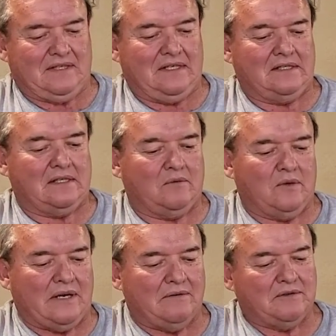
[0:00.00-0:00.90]
Because
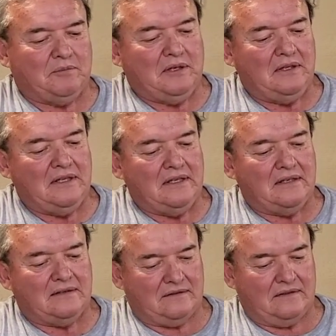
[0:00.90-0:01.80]
when I was peeling
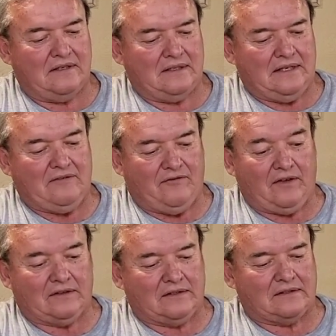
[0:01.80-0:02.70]
it, it
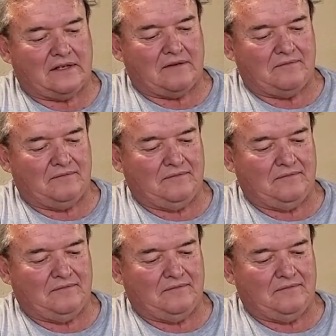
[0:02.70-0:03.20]
felt the same.